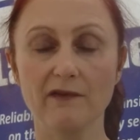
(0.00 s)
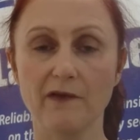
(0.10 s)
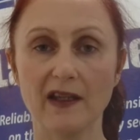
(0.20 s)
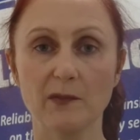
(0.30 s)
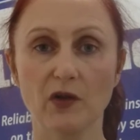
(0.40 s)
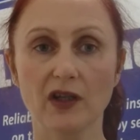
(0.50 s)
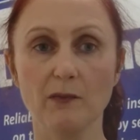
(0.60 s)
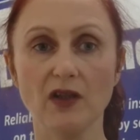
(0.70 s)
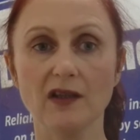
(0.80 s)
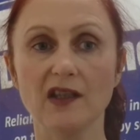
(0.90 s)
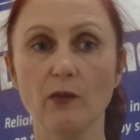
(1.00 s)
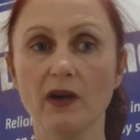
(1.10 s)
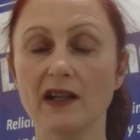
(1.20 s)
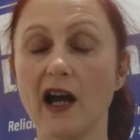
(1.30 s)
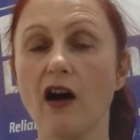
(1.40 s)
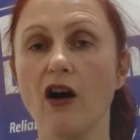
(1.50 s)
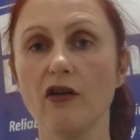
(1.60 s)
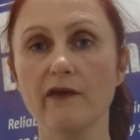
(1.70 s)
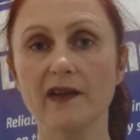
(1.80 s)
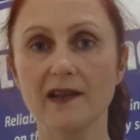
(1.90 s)
Facebook community. We are now
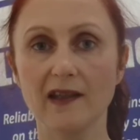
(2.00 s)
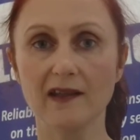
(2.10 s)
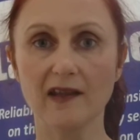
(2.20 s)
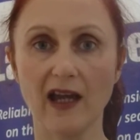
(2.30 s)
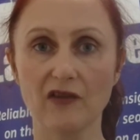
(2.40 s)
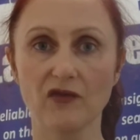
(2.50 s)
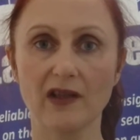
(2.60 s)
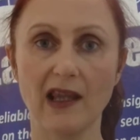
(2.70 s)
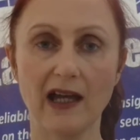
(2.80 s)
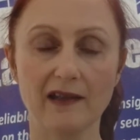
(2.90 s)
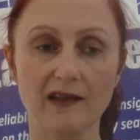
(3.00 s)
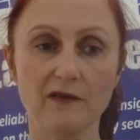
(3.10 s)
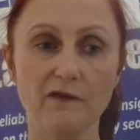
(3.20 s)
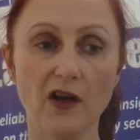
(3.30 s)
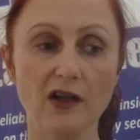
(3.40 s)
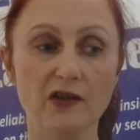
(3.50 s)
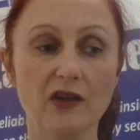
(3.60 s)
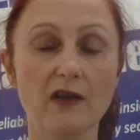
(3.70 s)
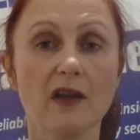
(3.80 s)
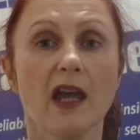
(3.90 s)
over 600 likes and follows.
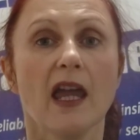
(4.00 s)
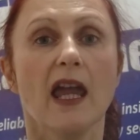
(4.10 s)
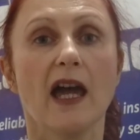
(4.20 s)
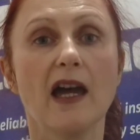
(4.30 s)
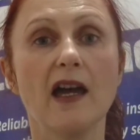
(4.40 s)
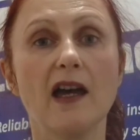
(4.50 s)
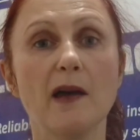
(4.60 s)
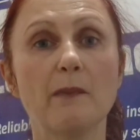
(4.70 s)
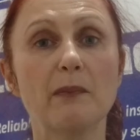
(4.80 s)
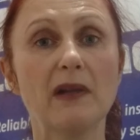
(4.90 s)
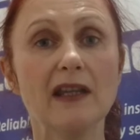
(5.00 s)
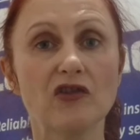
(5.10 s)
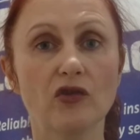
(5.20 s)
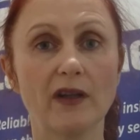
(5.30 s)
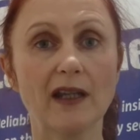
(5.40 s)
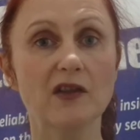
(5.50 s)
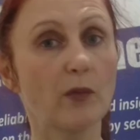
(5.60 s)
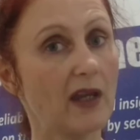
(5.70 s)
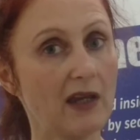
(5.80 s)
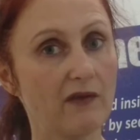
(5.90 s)
So please join us
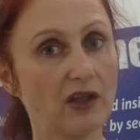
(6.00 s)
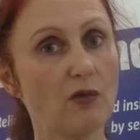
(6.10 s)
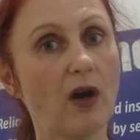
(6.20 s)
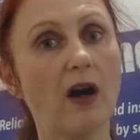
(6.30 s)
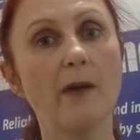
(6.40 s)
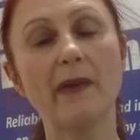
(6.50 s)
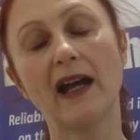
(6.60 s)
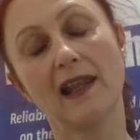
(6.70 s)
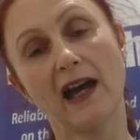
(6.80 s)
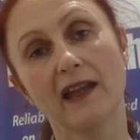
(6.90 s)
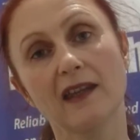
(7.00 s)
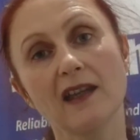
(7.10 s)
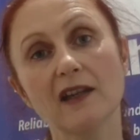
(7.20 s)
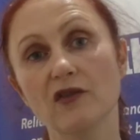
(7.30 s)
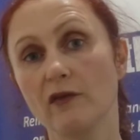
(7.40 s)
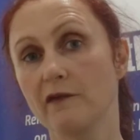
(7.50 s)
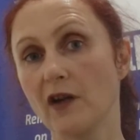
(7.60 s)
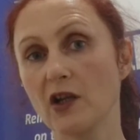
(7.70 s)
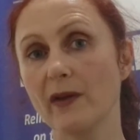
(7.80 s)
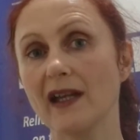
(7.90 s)
wherever you are by liking us or
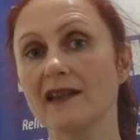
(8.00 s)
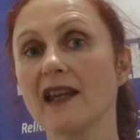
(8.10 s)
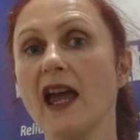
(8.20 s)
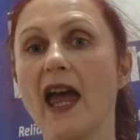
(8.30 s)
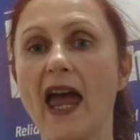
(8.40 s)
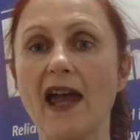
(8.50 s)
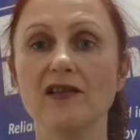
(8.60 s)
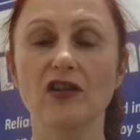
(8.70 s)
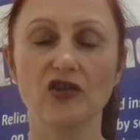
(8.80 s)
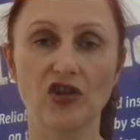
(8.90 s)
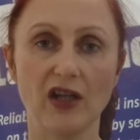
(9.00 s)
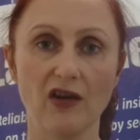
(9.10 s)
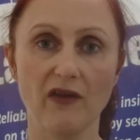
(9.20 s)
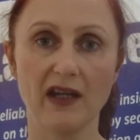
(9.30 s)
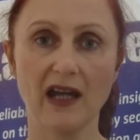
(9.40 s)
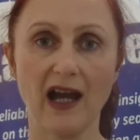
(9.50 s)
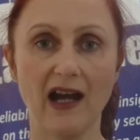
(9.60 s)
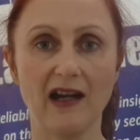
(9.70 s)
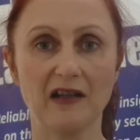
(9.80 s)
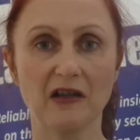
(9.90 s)
following us and sharing
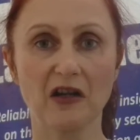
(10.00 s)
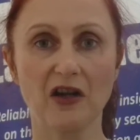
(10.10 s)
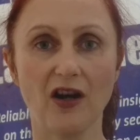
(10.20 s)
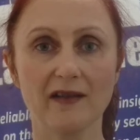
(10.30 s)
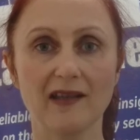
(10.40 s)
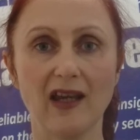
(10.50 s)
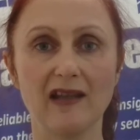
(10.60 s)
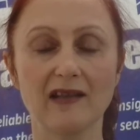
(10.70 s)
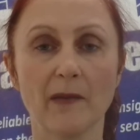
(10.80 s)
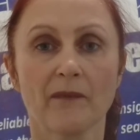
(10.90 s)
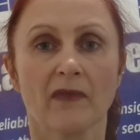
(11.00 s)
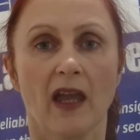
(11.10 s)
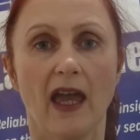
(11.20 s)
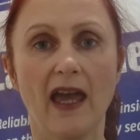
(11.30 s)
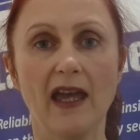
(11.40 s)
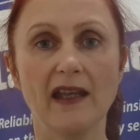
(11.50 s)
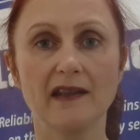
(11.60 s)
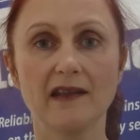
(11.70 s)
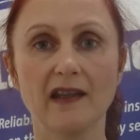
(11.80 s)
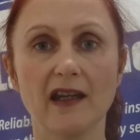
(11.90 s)
our content. And